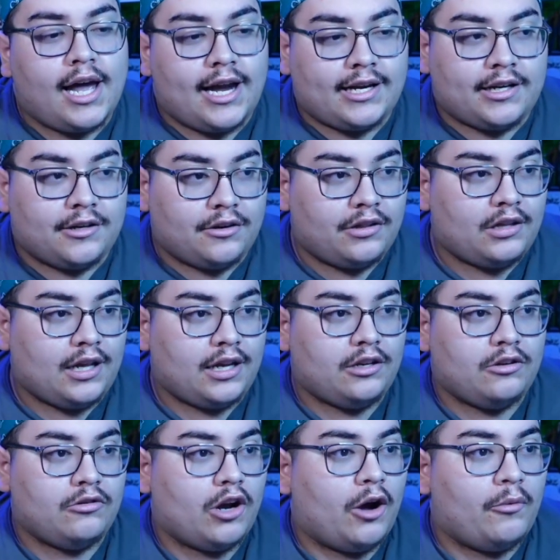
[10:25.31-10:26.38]
I can
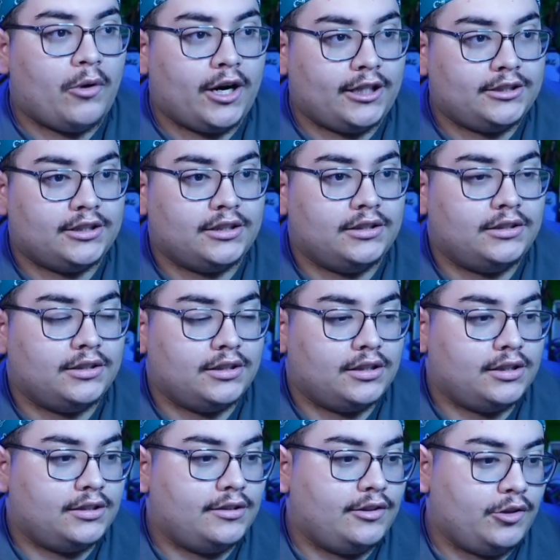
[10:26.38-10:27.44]
understand you not wanting to, to
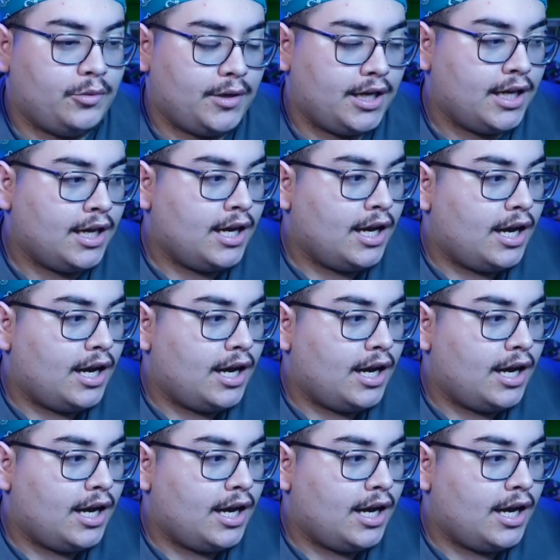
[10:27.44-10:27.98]
continue it.